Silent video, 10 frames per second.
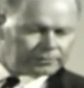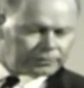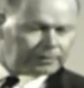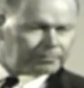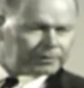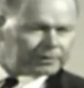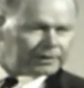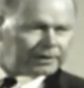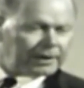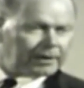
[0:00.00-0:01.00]
ship that
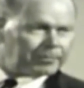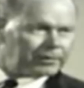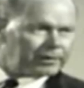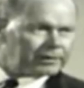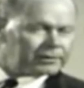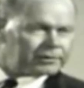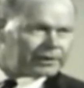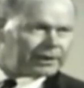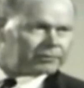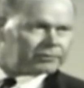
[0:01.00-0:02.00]
they operate as a
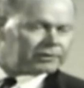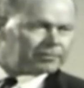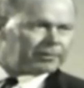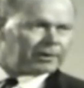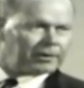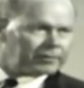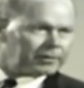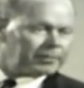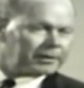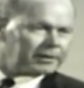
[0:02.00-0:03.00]
scout ship out of
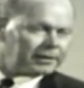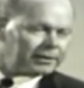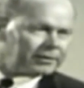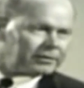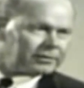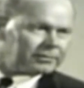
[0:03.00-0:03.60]
their big carriers.